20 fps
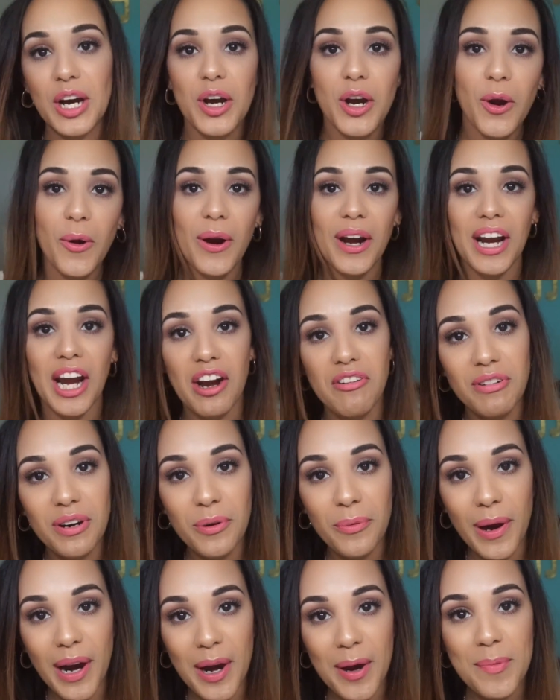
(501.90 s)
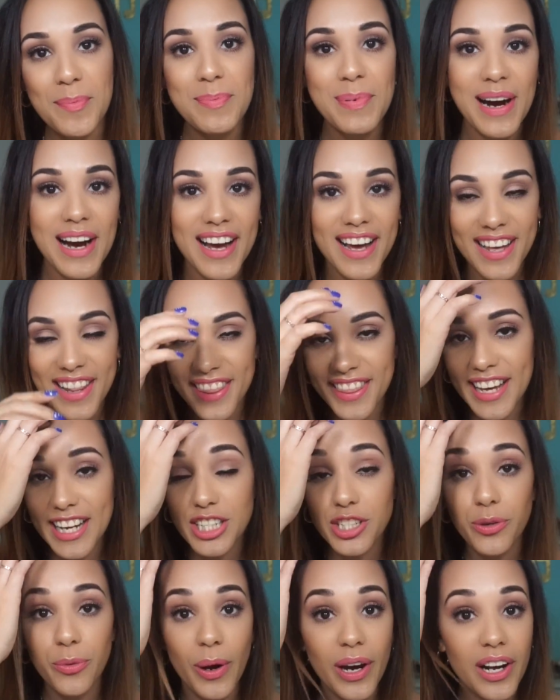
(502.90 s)
going everywhere. But
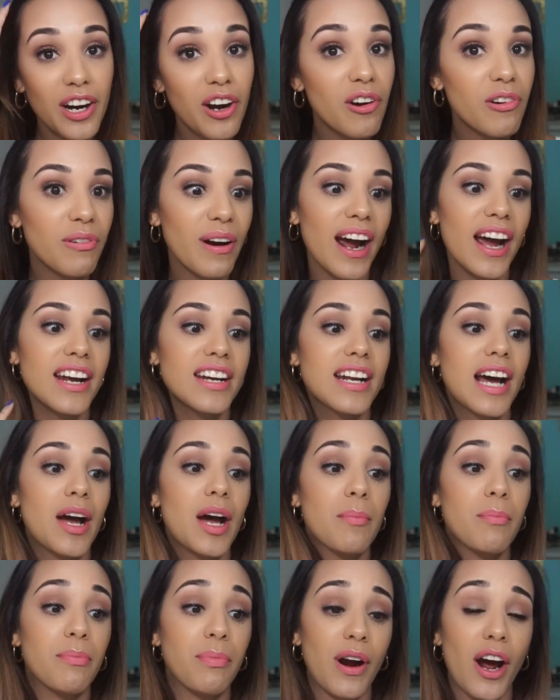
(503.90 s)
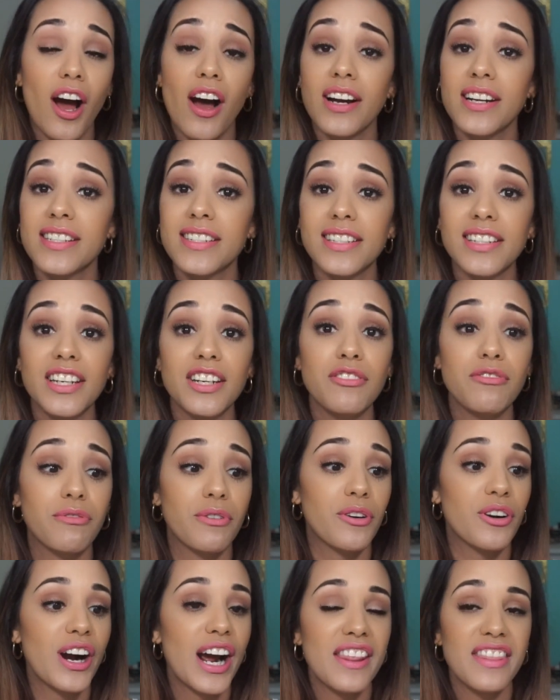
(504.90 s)
that's quite all right. Honestly,
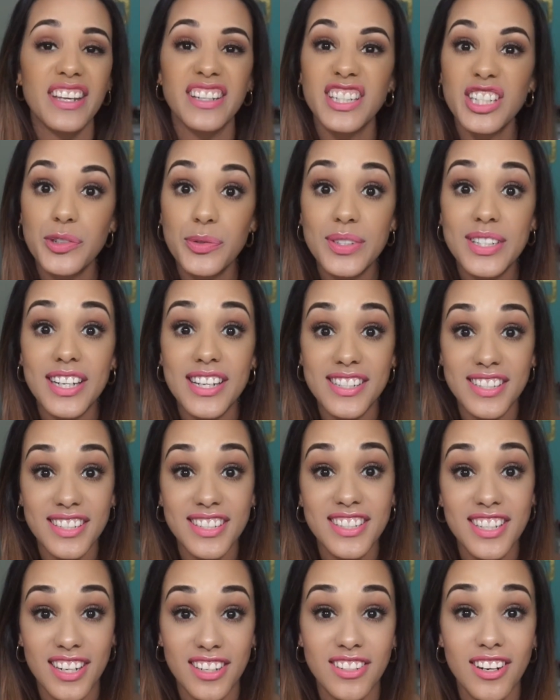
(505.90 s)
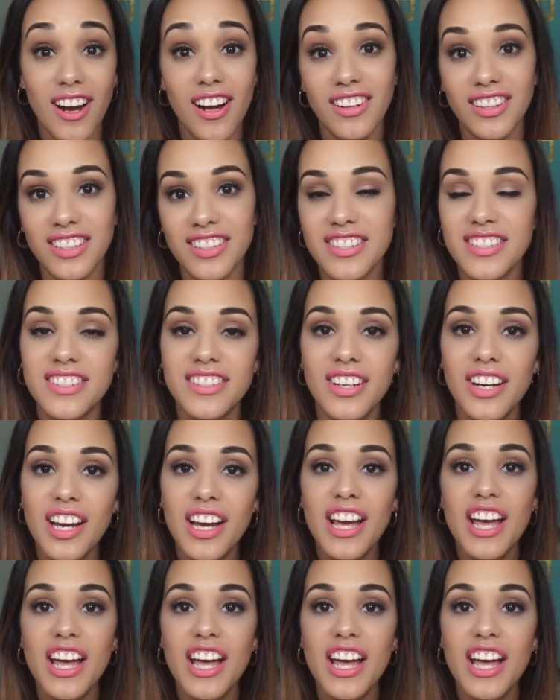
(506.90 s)
I think this was less than $10.